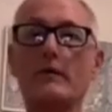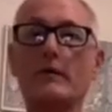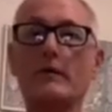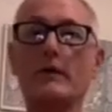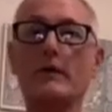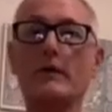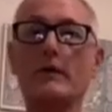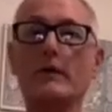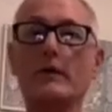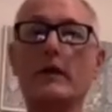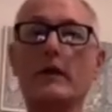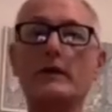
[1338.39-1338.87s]
we're
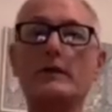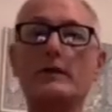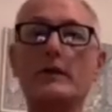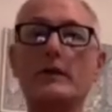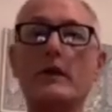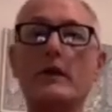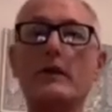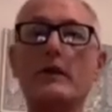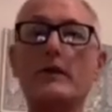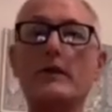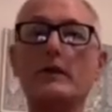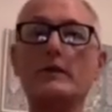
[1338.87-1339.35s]
going to
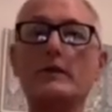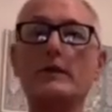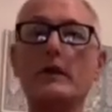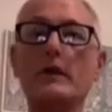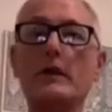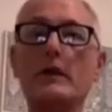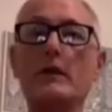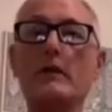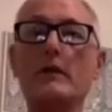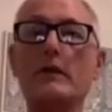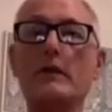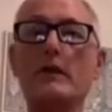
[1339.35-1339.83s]
start
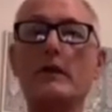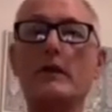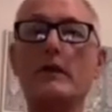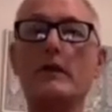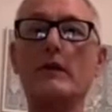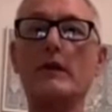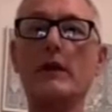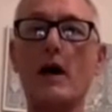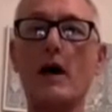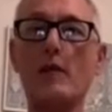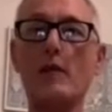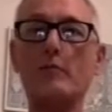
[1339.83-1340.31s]
using
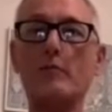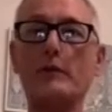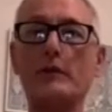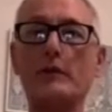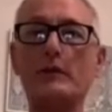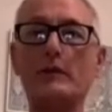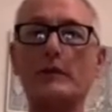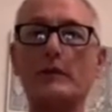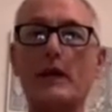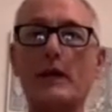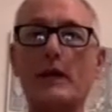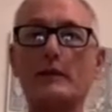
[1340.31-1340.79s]
the
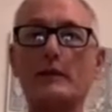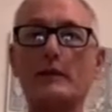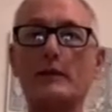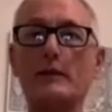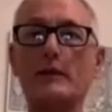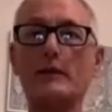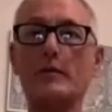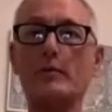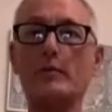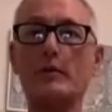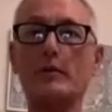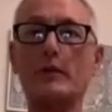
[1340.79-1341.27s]
upper
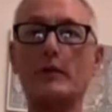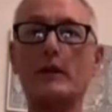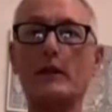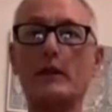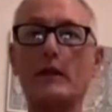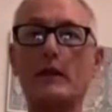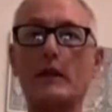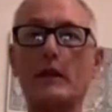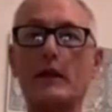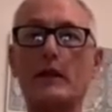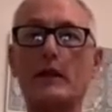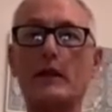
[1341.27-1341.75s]
chest to
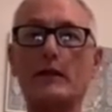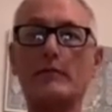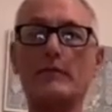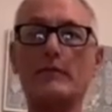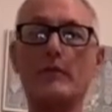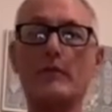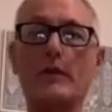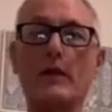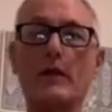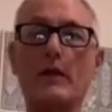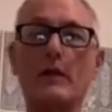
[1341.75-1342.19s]
breathe in.